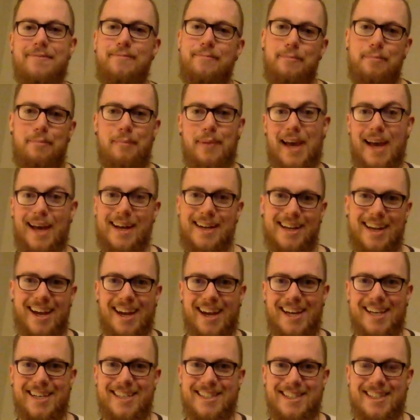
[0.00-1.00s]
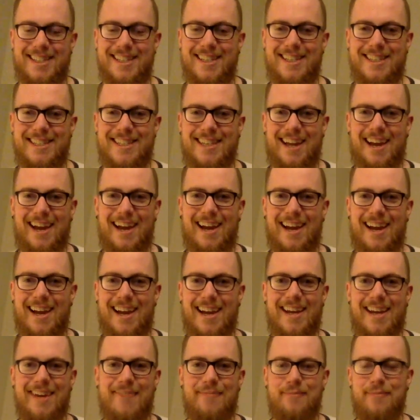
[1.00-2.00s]
bad guys in the
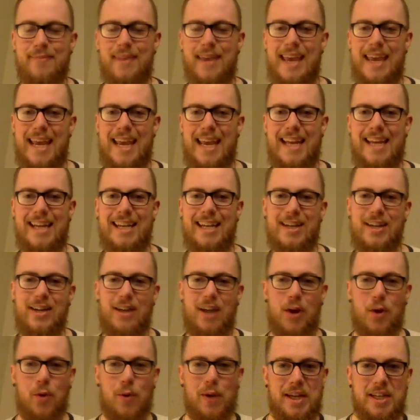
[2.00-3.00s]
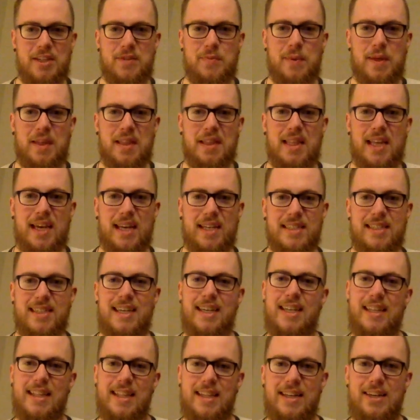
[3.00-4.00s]
sky in an arrangement that's
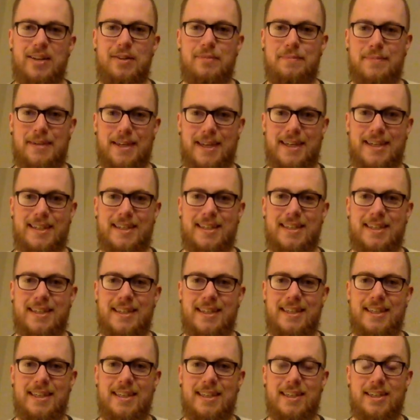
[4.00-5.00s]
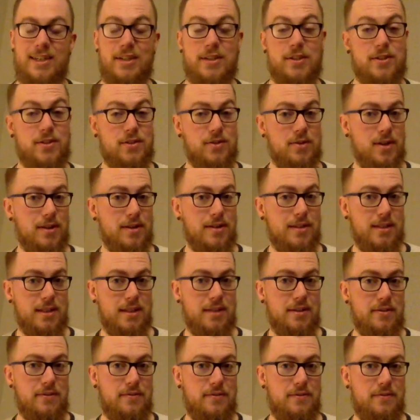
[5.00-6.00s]
a little bit
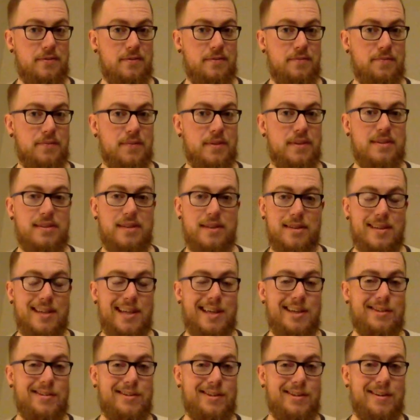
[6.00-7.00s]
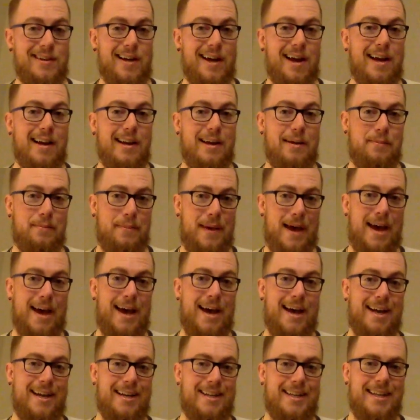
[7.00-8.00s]
constructive. Sextiles are not a
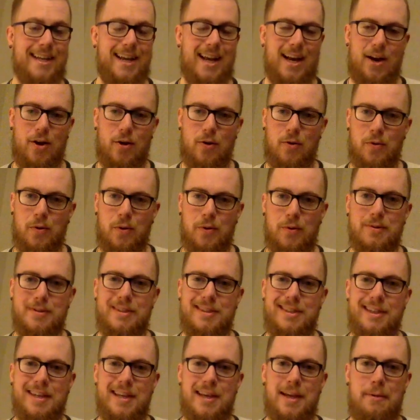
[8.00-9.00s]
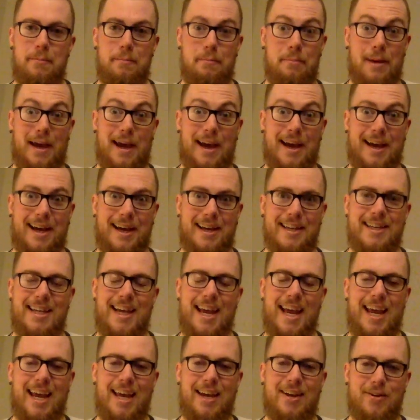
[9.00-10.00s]
bad, air quotes, bad
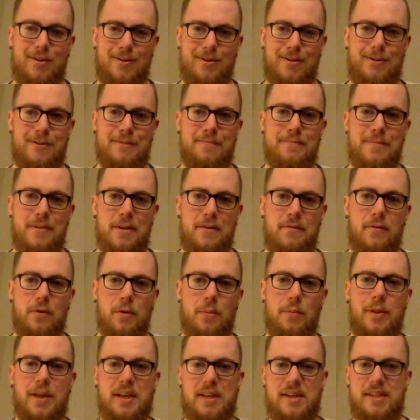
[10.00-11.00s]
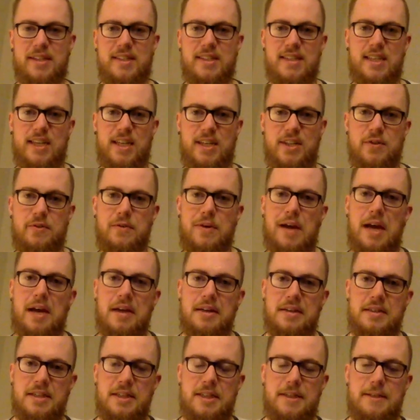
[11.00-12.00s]
angle for planets to
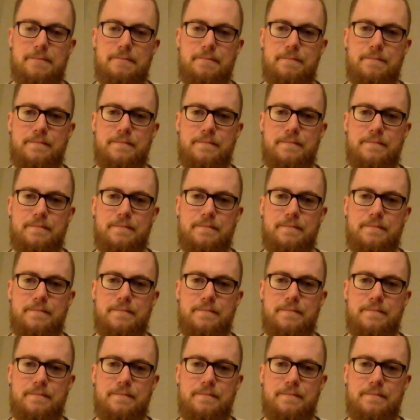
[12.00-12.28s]
interact in.